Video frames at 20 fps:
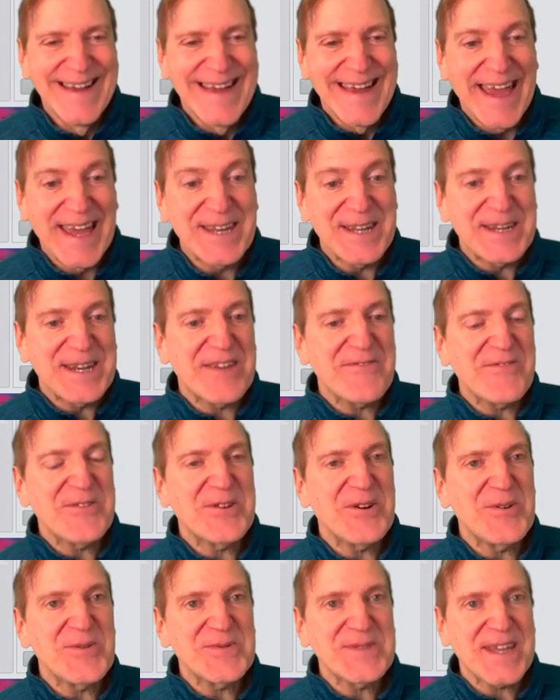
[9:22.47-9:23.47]
and it never
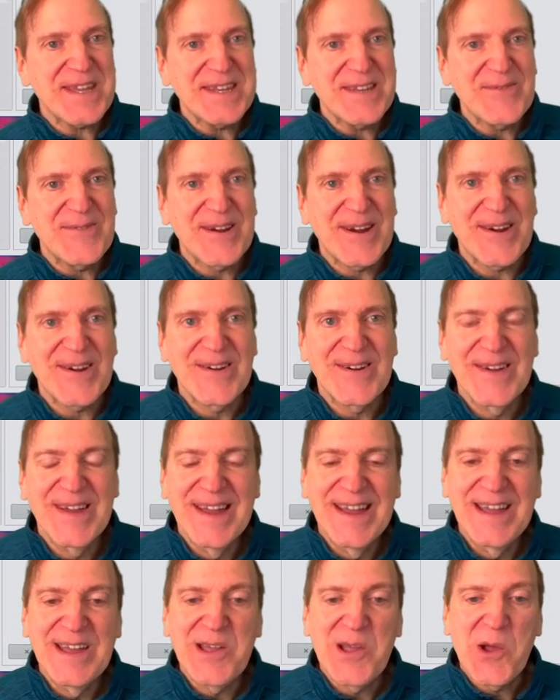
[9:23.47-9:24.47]
goes anywhere.
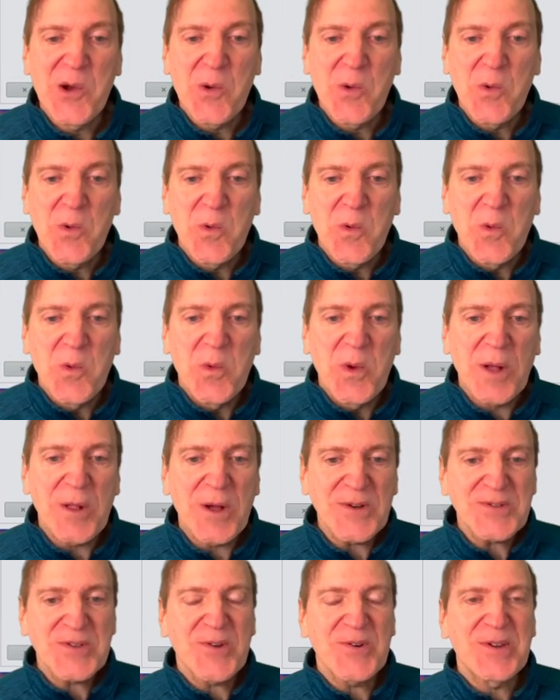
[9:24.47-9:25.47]
Well,
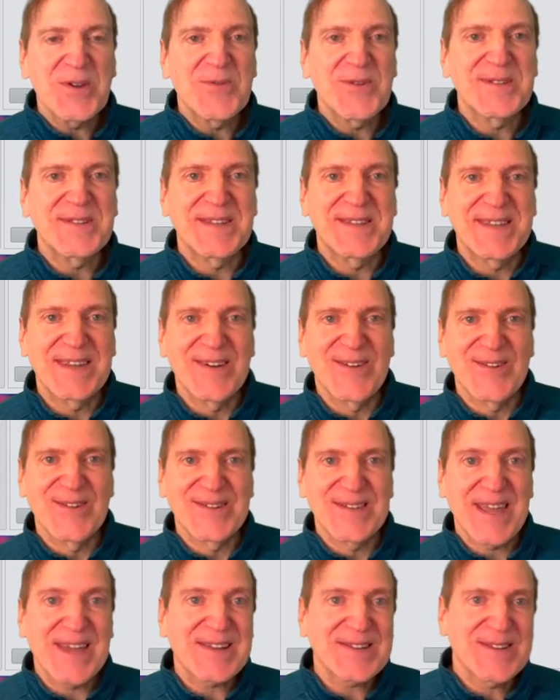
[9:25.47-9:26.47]
I'll show you what the deal
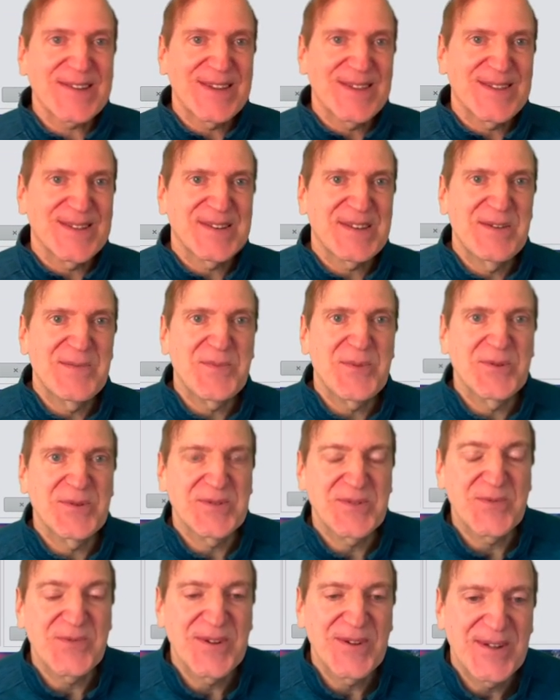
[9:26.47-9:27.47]
is. Actually, the simple
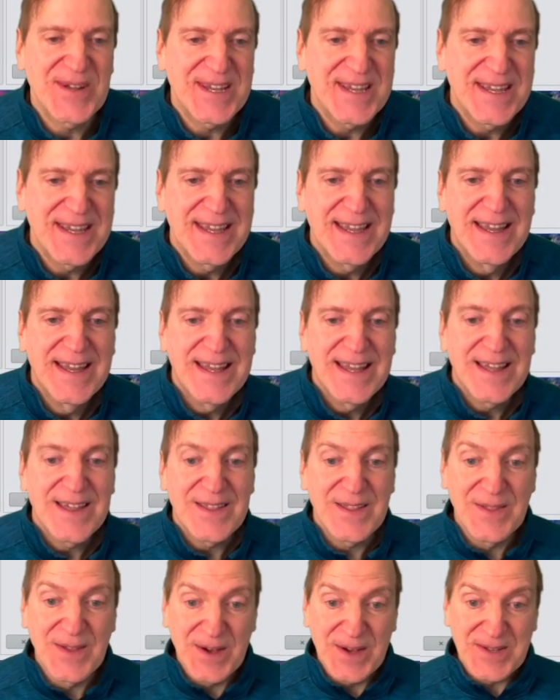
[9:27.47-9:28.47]
is really,
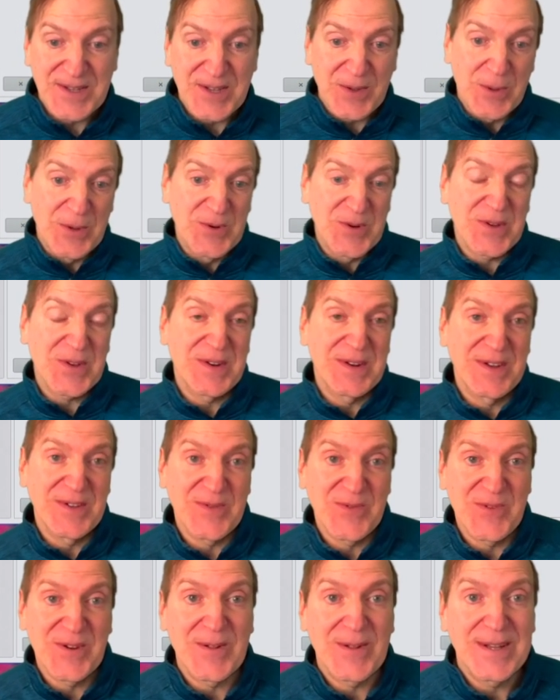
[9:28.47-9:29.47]
the solution
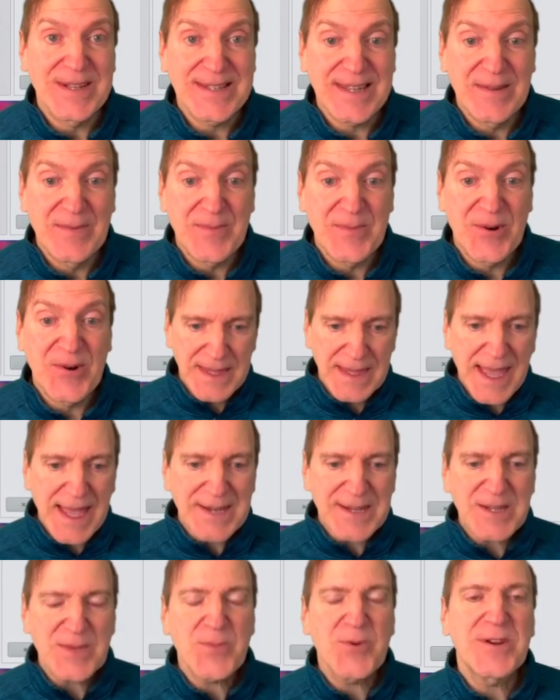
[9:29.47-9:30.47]
is really simple
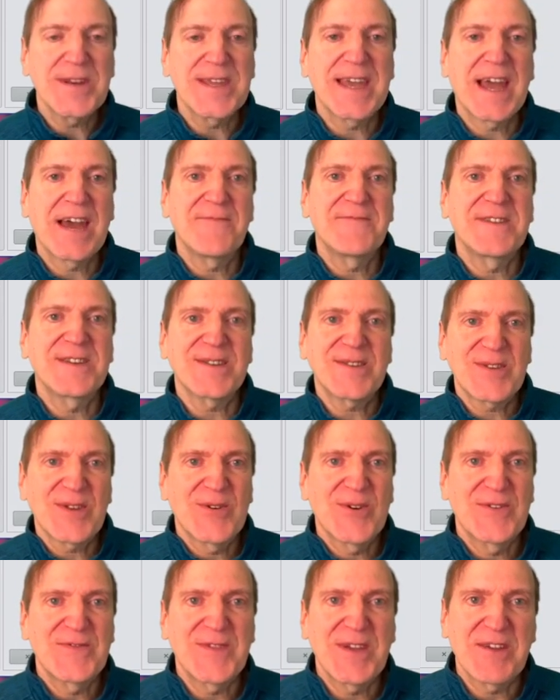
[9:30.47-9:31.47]
and it's pretty obvious.
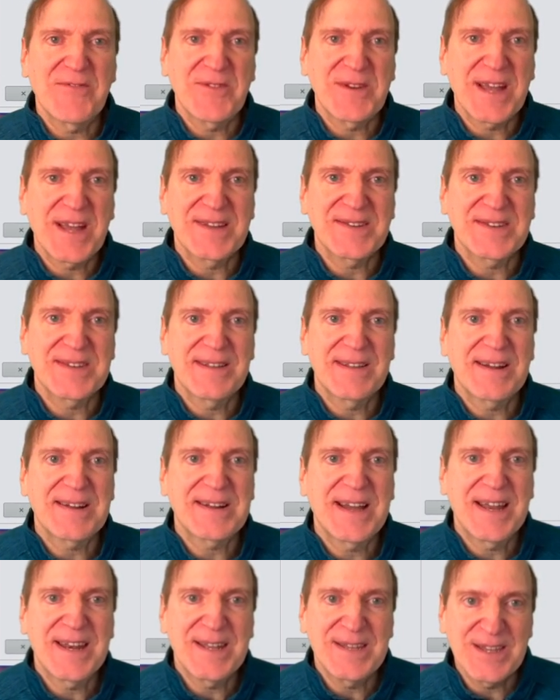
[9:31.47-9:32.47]
So if you ever got
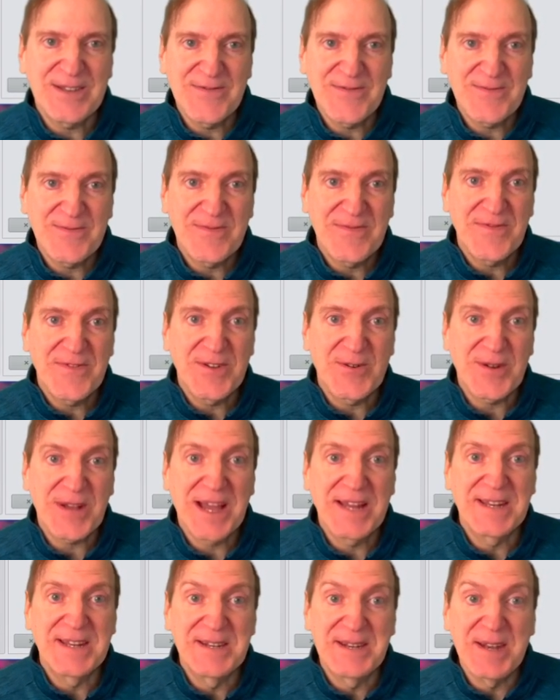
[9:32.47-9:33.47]
stuck on it, you'd feel
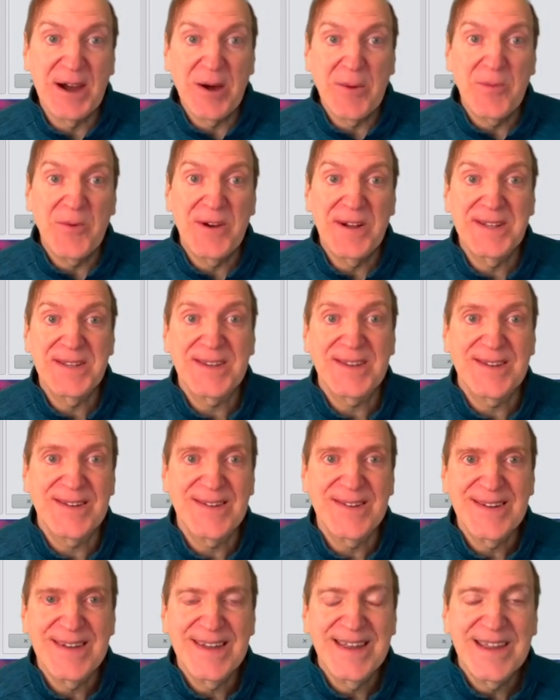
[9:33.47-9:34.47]
kind of dumb once
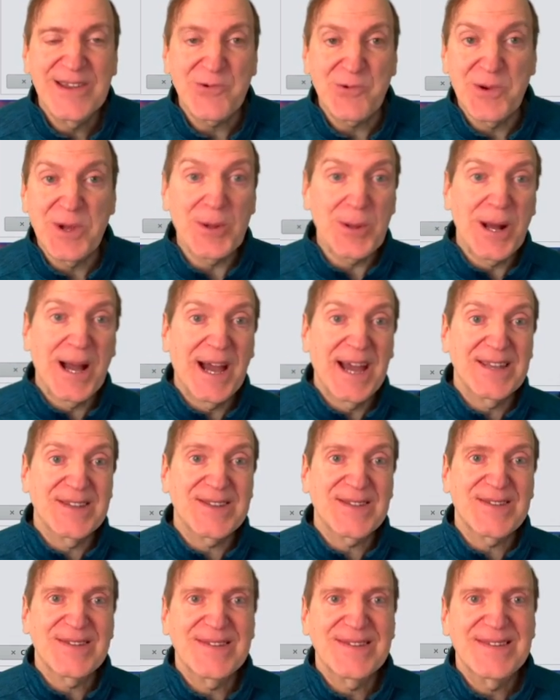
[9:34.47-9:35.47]
you realized